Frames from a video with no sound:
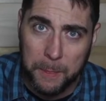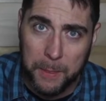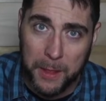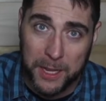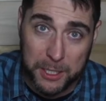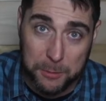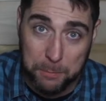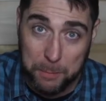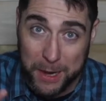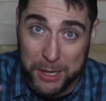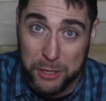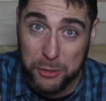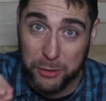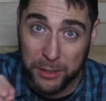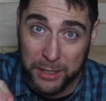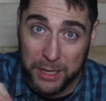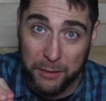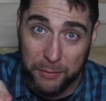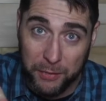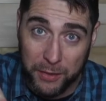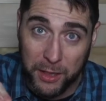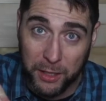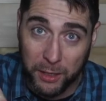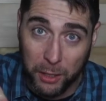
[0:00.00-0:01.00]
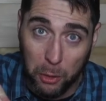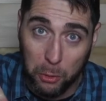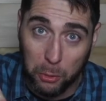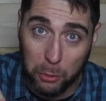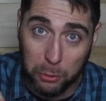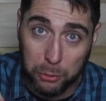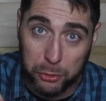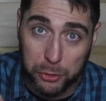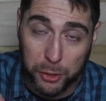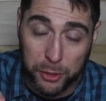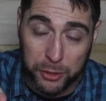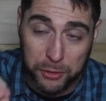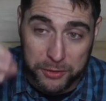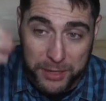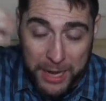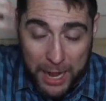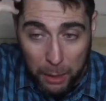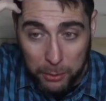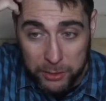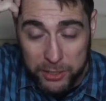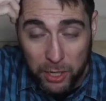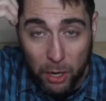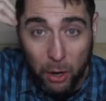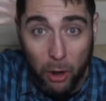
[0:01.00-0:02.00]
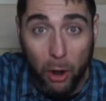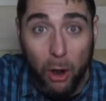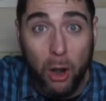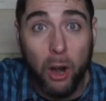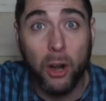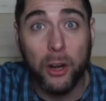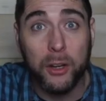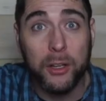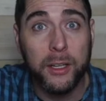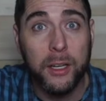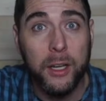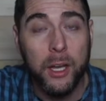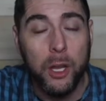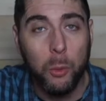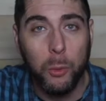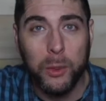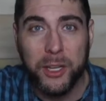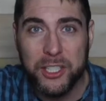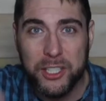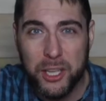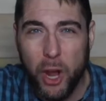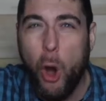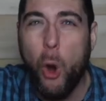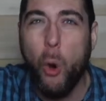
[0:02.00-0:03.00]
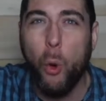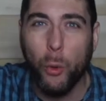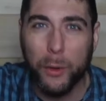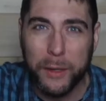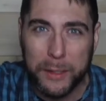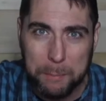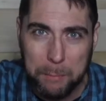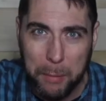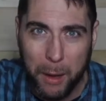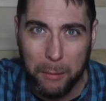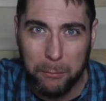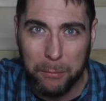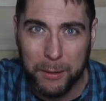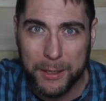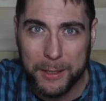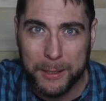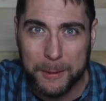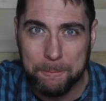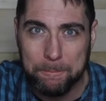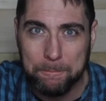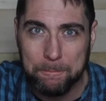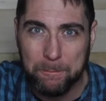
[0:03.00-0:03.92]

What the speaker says: Especially if in the local church. Now, it's hard when it's already public.